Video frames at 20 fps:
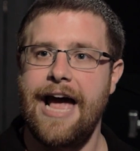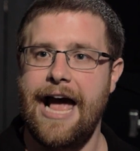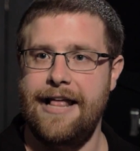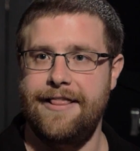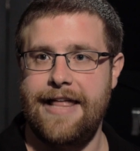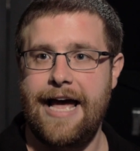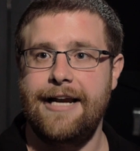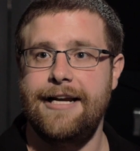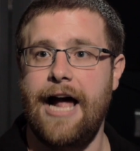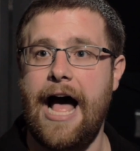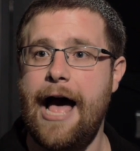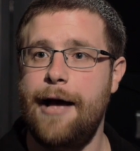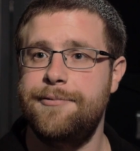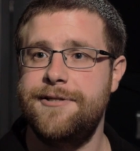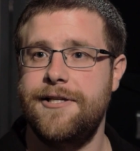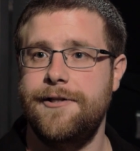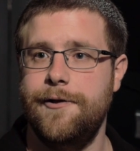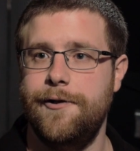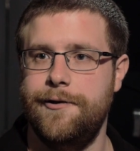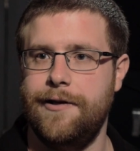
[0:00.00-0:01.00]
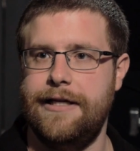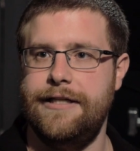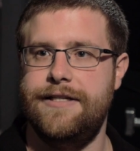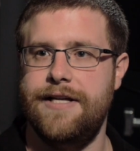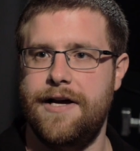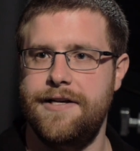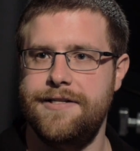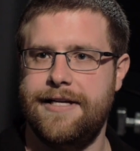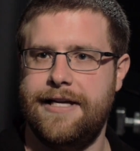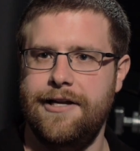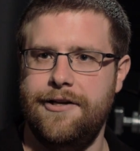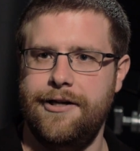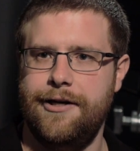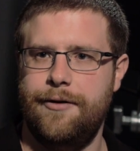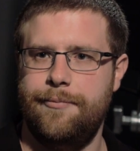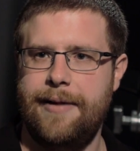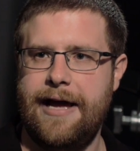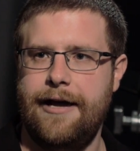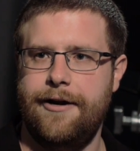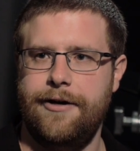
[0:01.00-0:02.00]
and that absolutely does kill
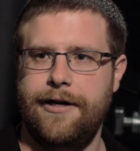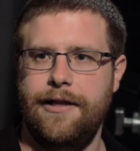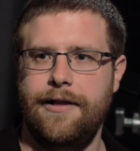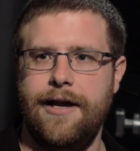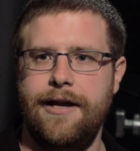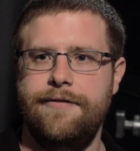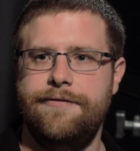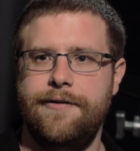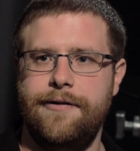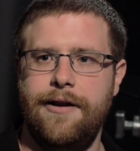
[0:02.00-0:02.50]
your battery life.